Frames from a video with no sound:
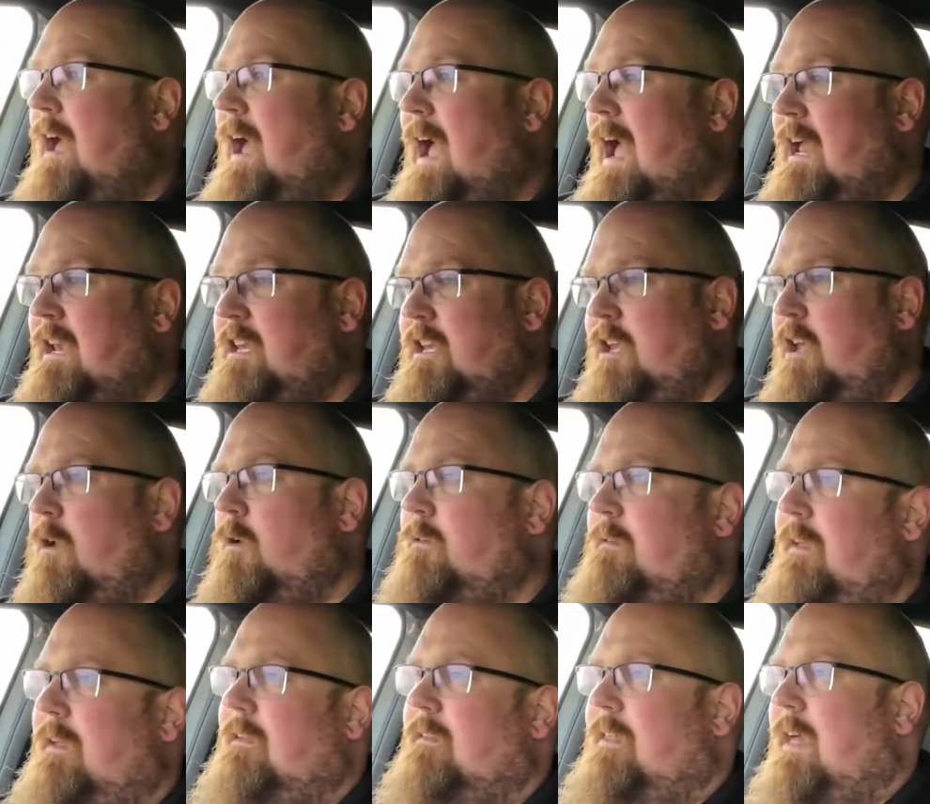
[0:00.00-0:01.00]
and
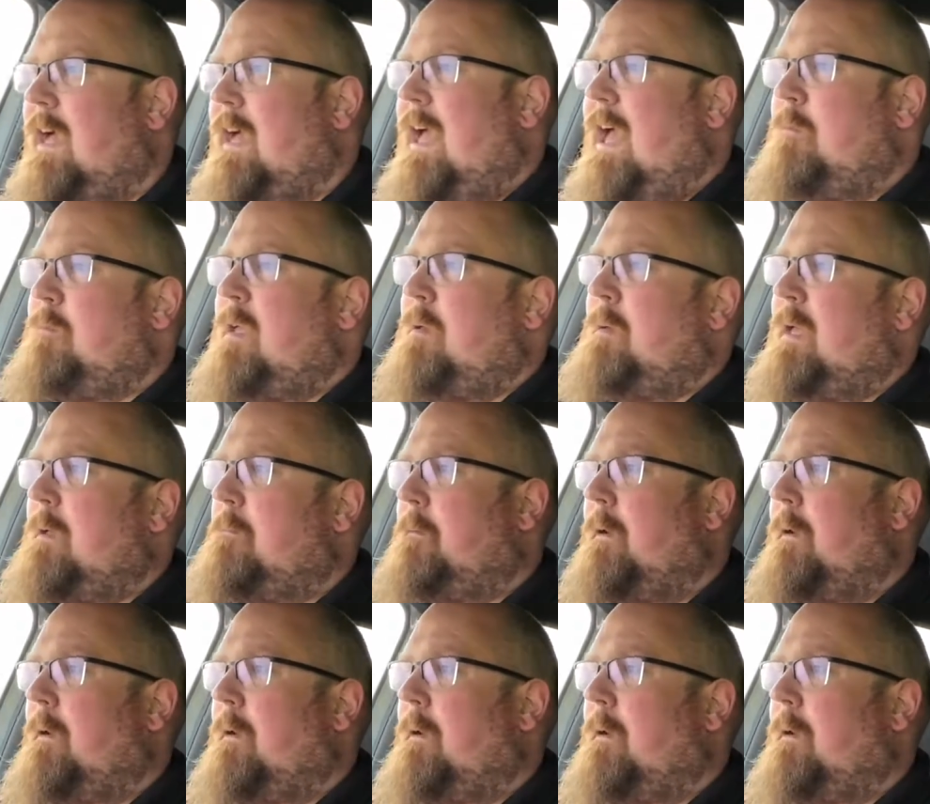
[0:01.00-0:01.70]
using that MEB